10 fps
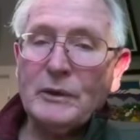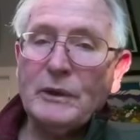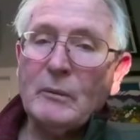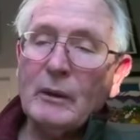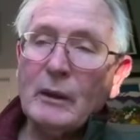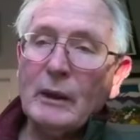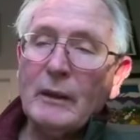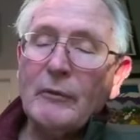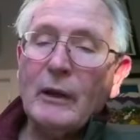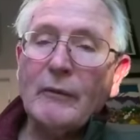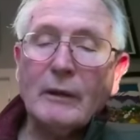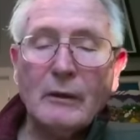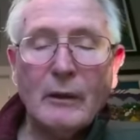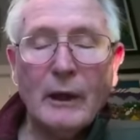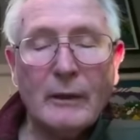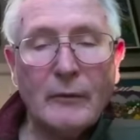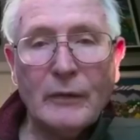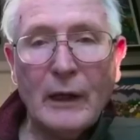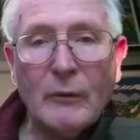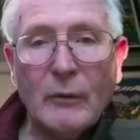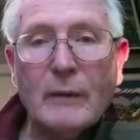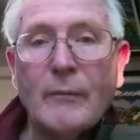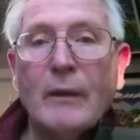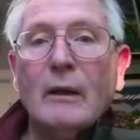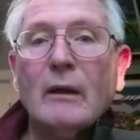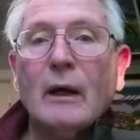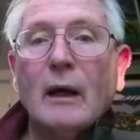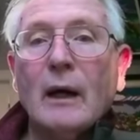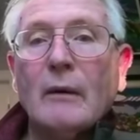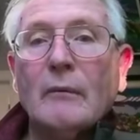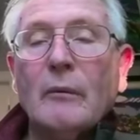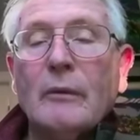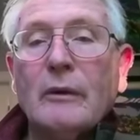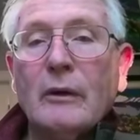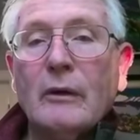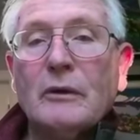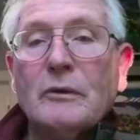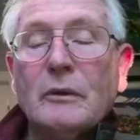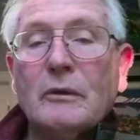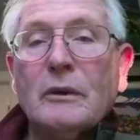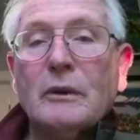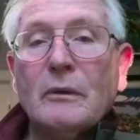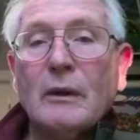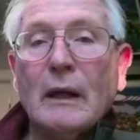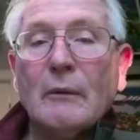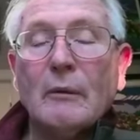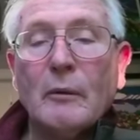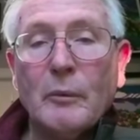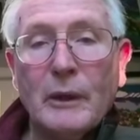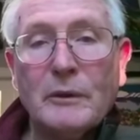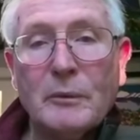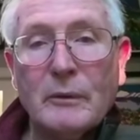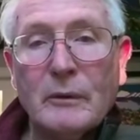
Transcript: Similarly, if you have an underactive thyroid, what we do is we treat you with thyroid replacement